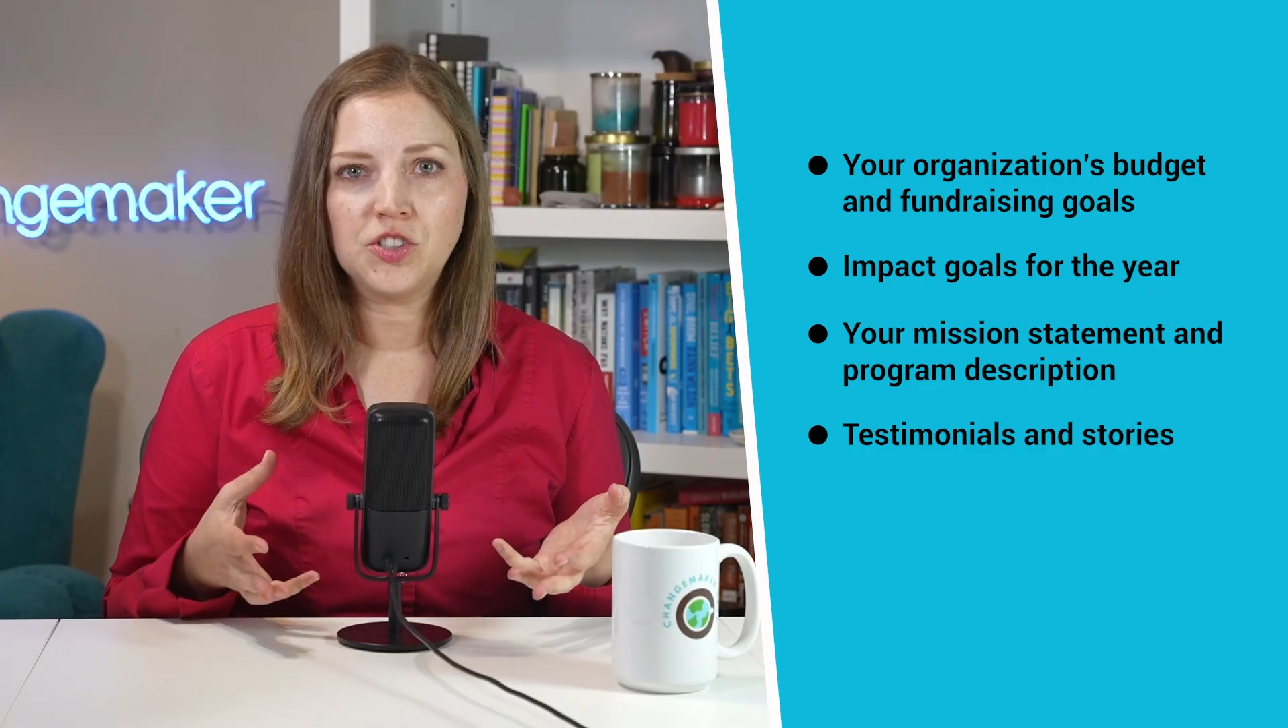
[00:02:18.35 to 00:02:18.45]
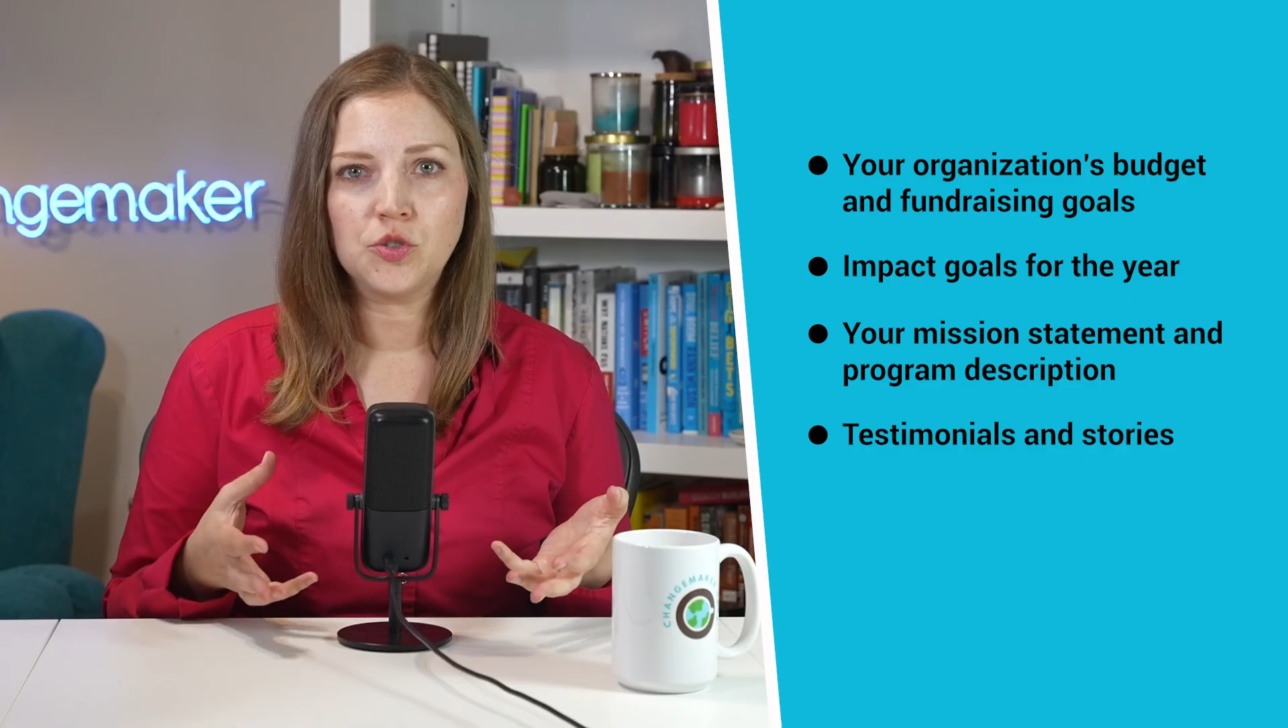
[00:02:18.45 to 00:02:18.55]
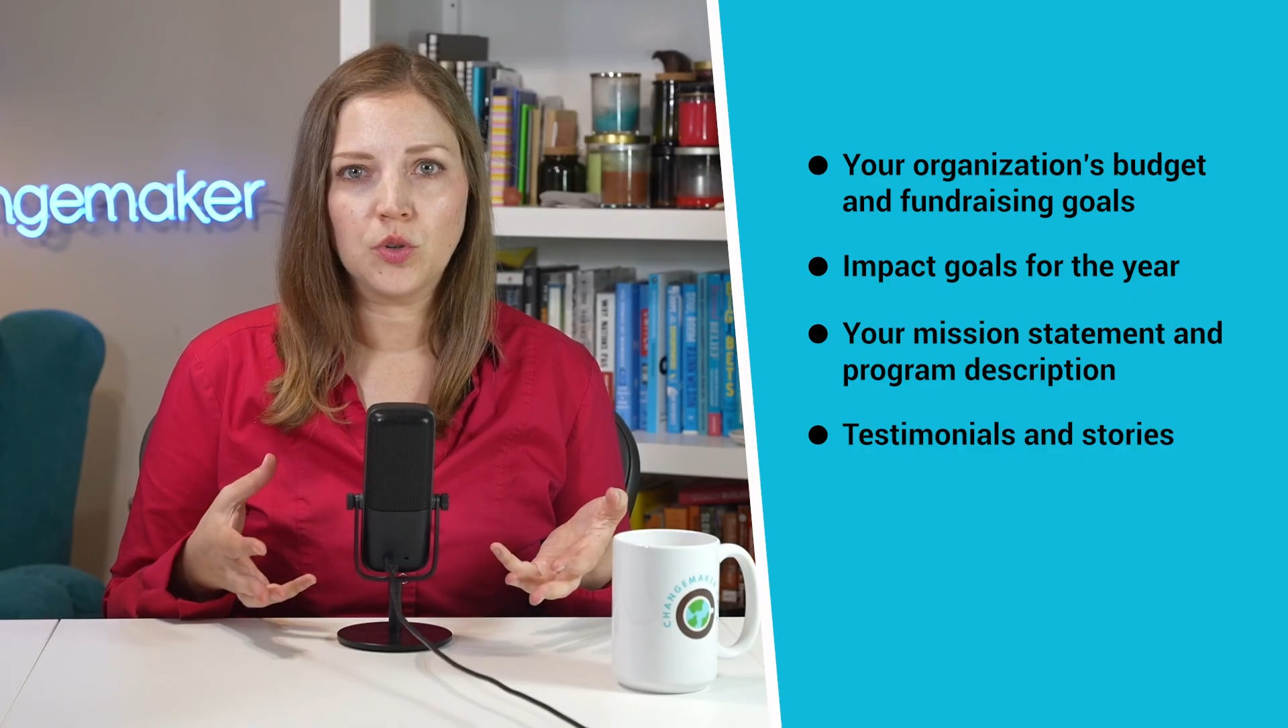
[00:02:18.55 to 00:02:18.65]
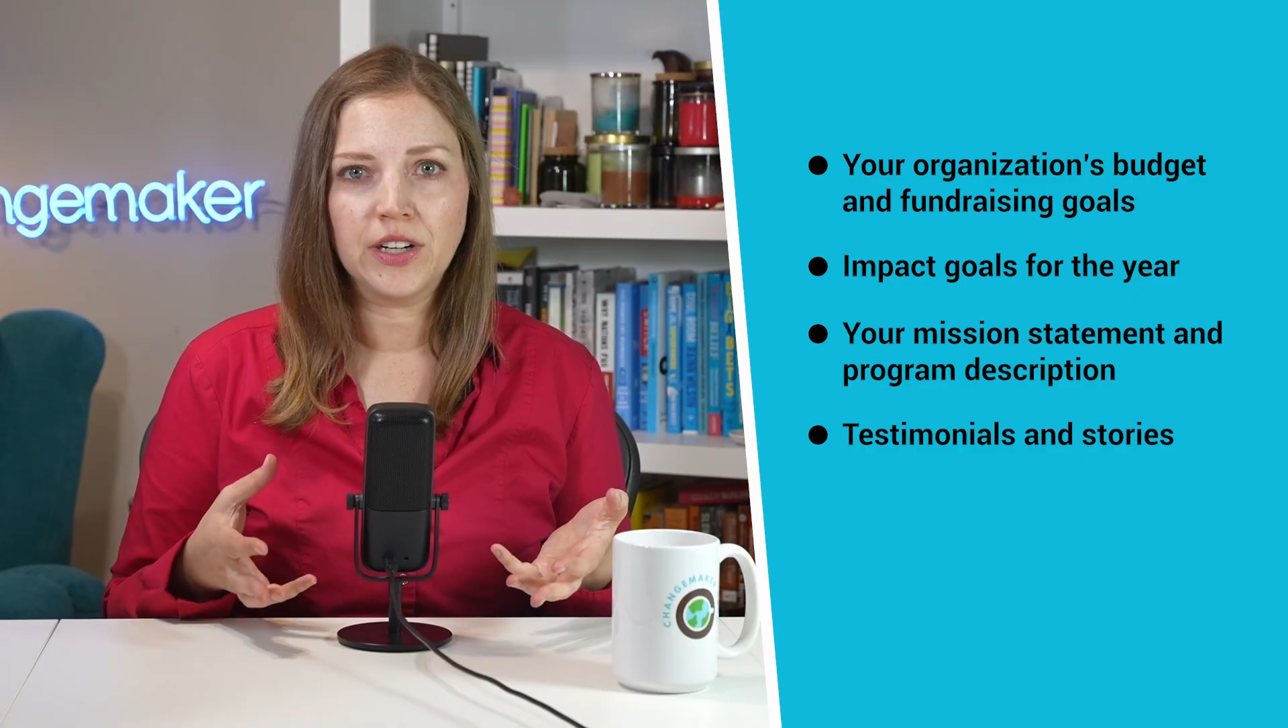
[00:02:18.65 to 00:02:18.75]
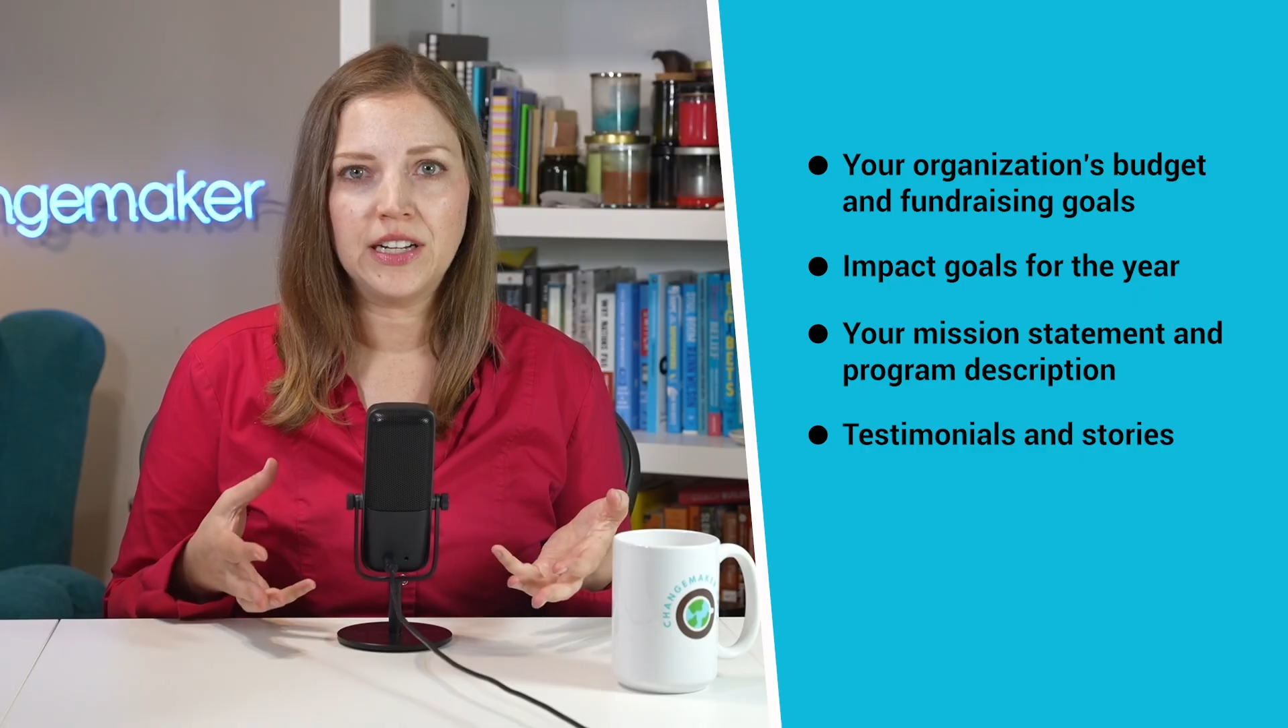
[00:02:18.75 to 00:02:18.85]

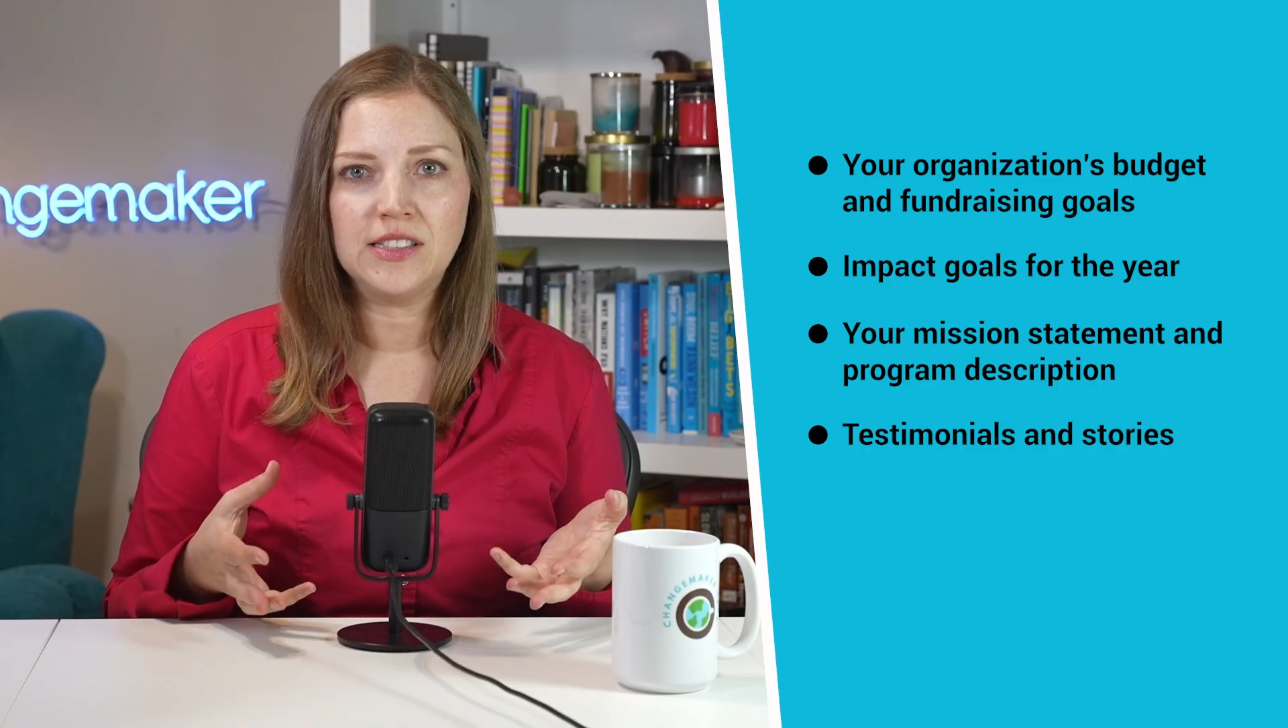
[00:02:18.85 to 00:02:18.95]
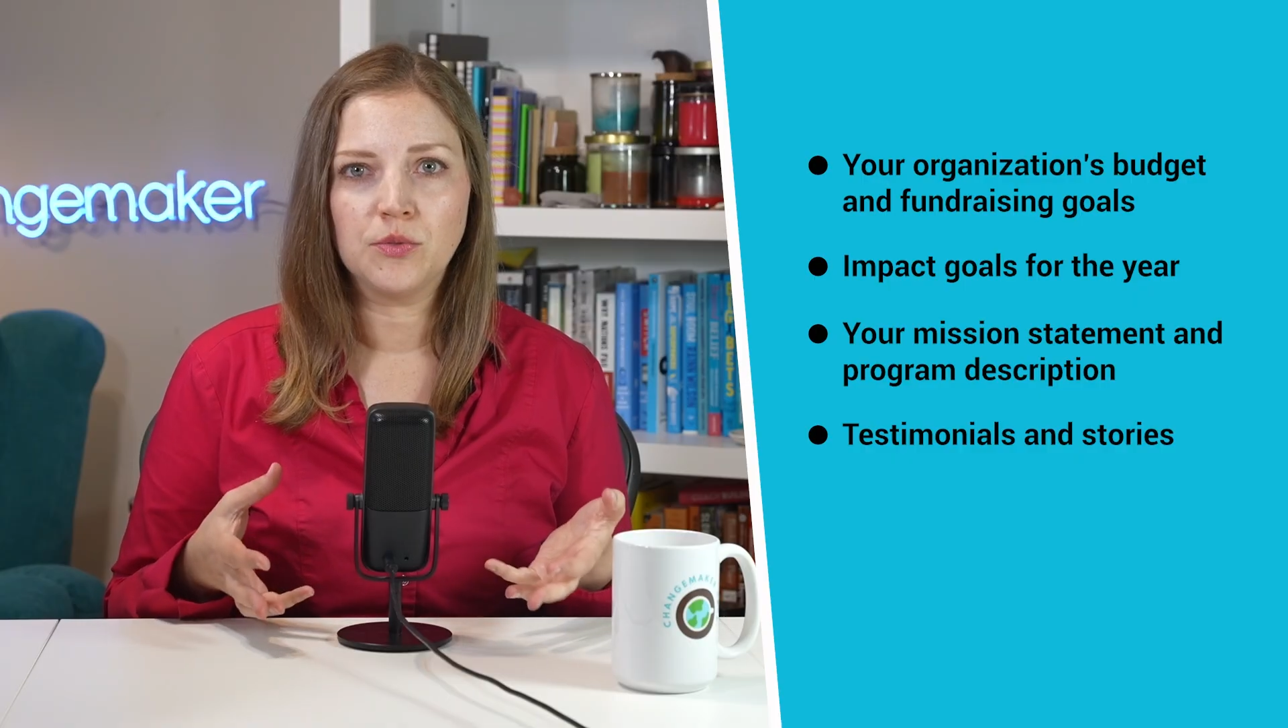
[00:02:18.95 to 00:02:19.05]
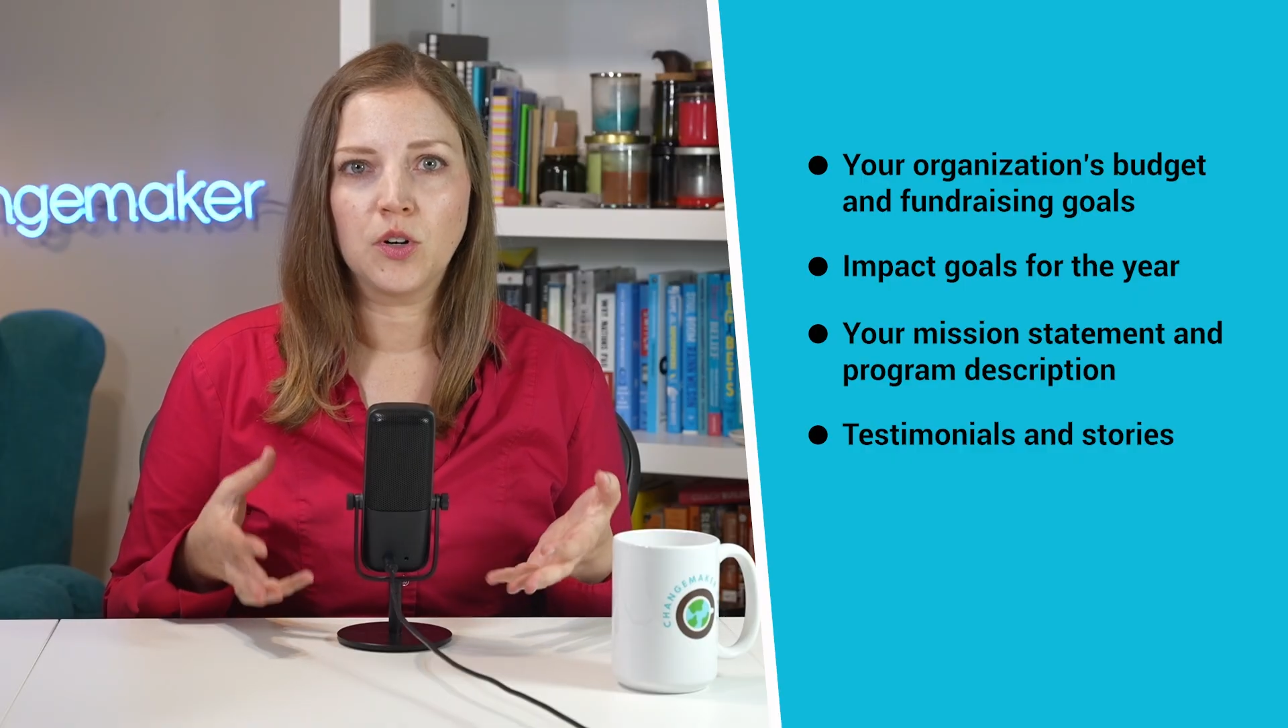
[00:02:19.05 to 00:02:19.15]
stories and